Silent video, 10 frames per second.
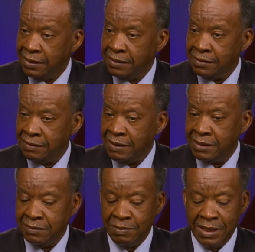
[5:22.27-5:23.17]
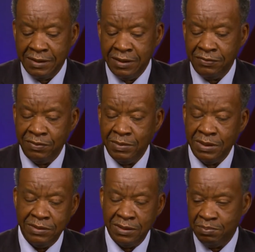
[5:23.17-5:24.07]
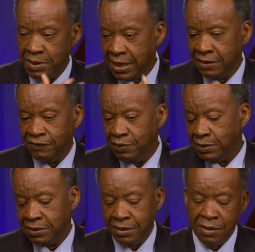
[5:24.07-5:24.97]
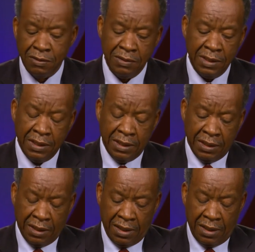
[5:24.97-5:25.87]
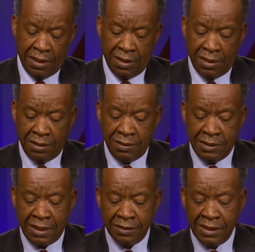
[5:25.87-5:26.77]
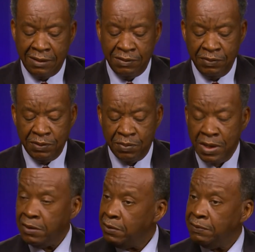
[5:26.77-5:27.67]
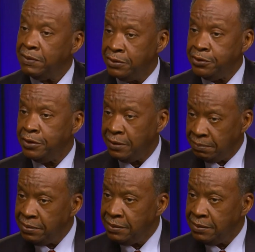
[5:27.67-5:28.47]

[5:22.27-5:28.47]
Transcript: So as the Black History Month just passed a few months ago, you got to understand that we were brought over on a ship,